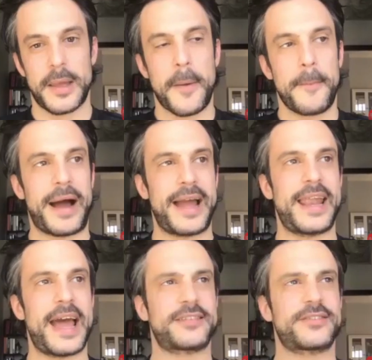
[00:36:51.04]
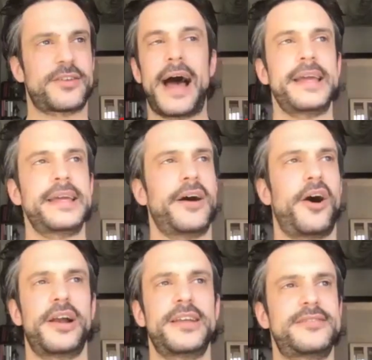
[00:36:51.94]
My next goal,
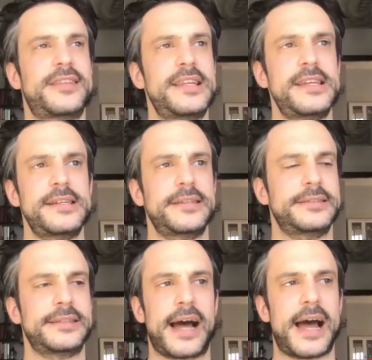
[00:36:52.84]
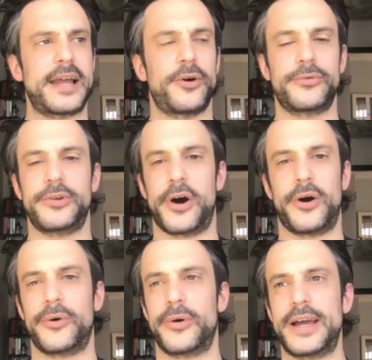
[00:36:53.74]
I honestly, I don't
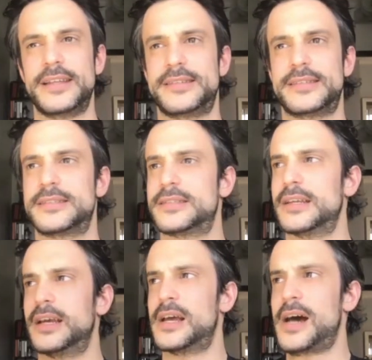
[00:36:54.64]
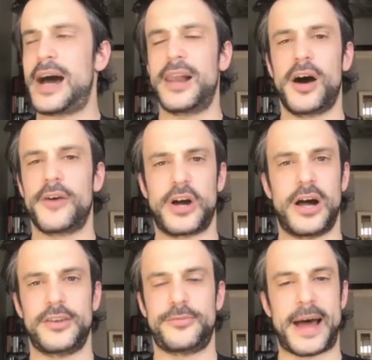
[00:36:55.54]
know. It's I love
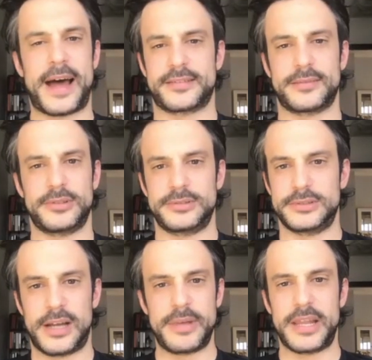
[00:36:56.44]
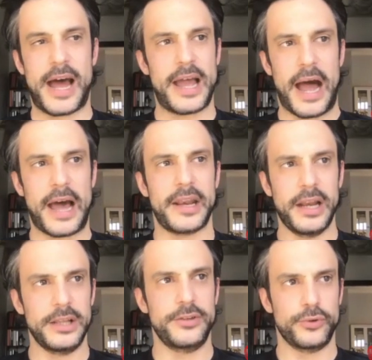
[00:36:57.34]
college basketball. I mean, I I
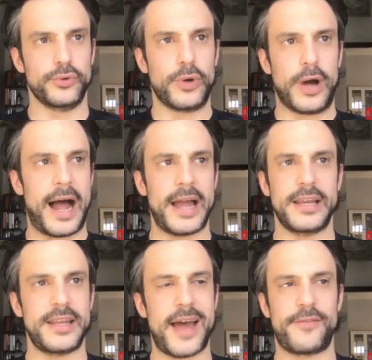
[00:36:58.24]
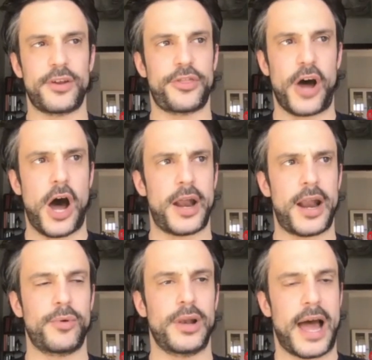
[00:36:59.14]
really do. I never thought I
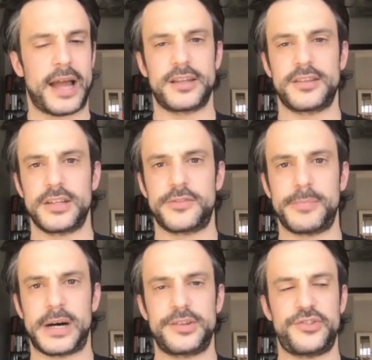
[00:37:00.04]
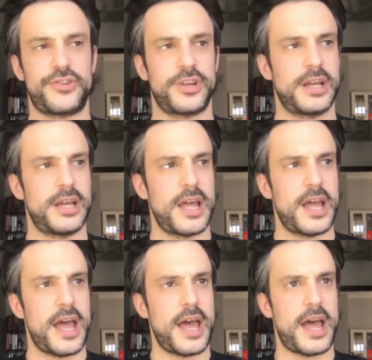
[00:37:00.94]
would like it this much, and